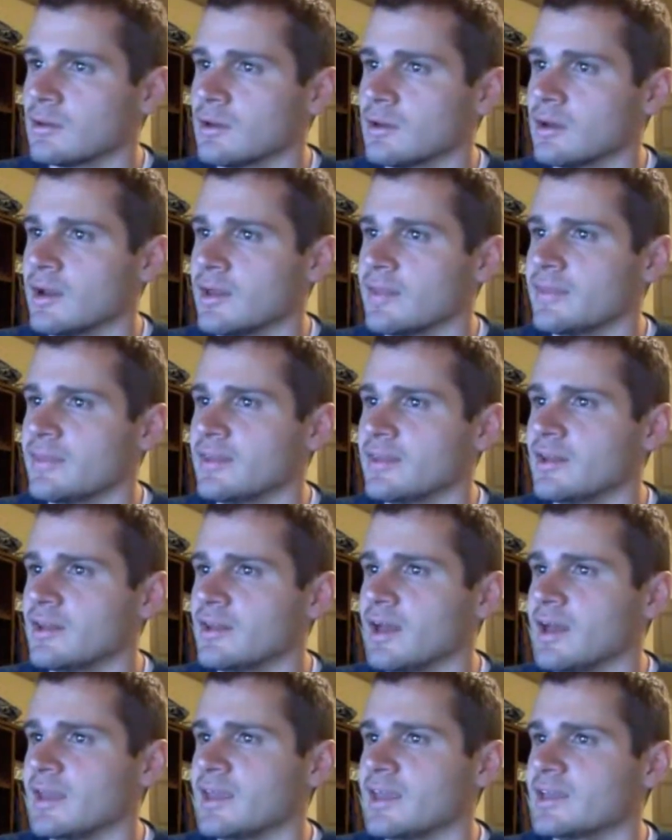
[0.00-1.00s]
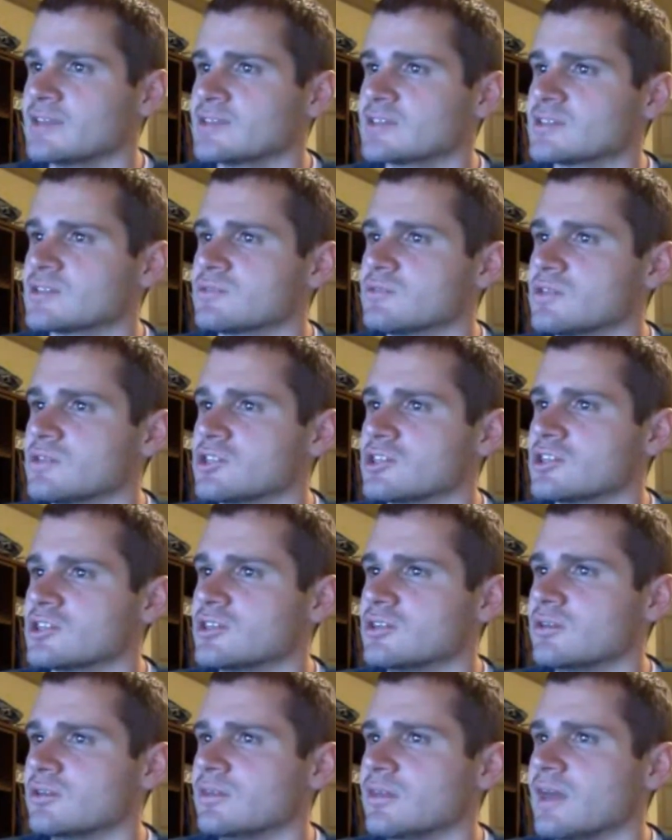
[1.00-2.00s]
Alright, I guess we should
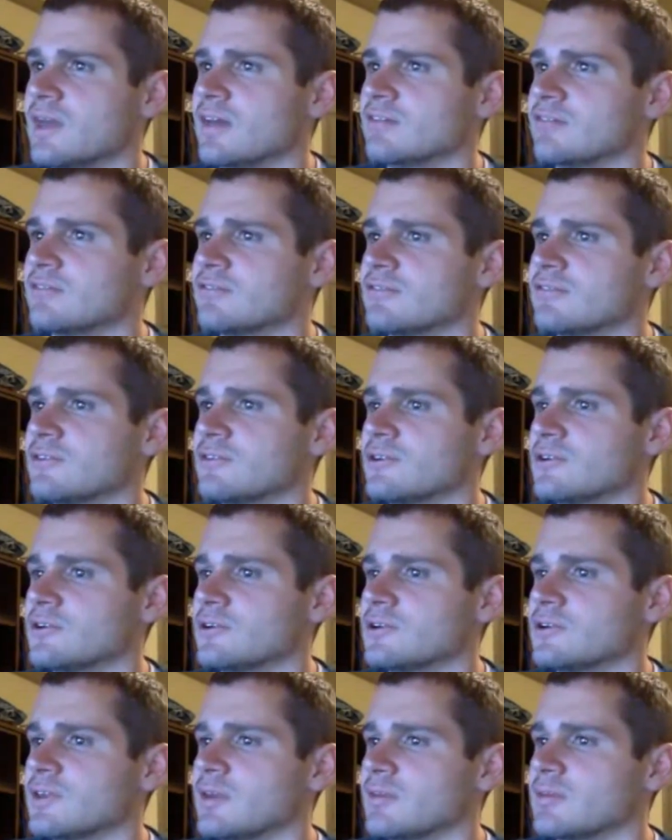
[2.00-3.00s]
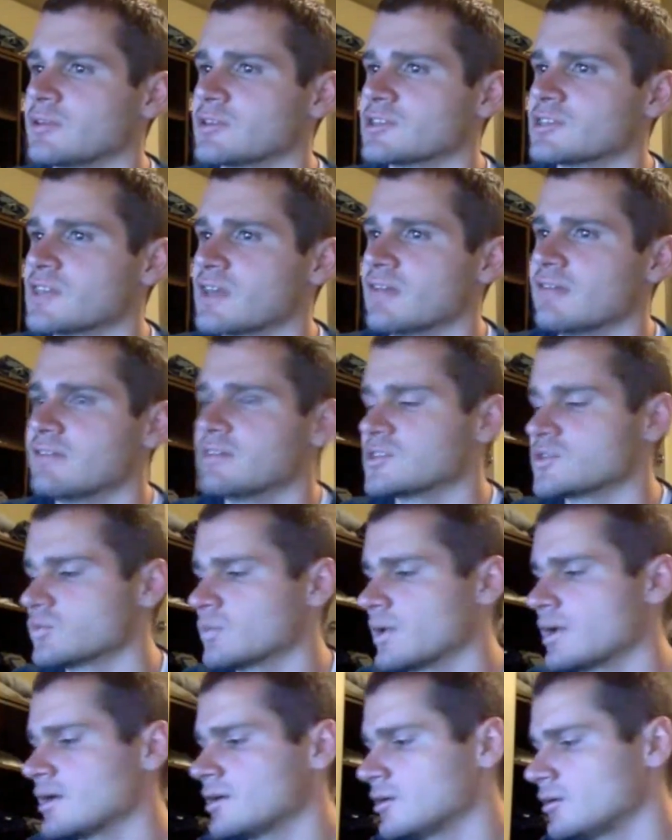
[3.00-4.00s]
do that for number 7 as
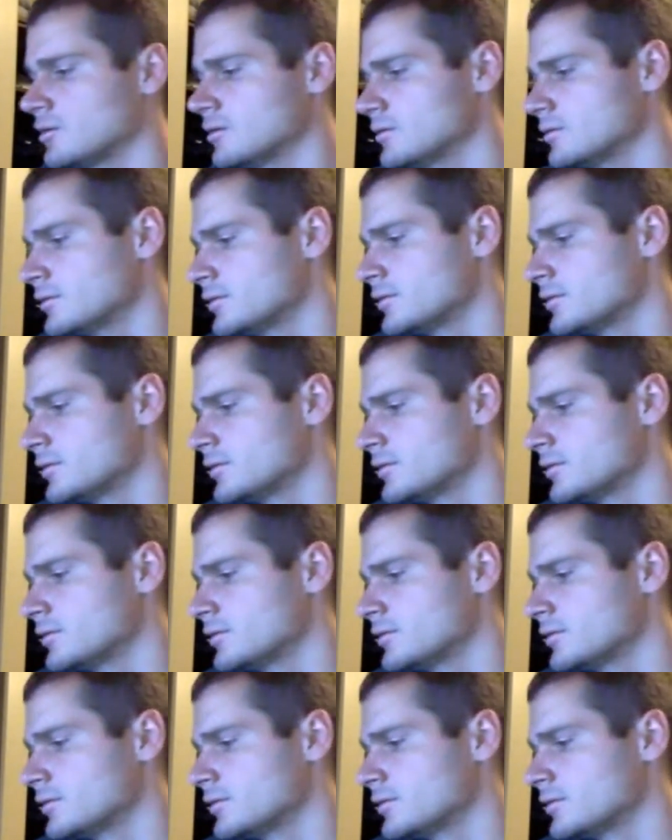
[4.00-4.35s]
well.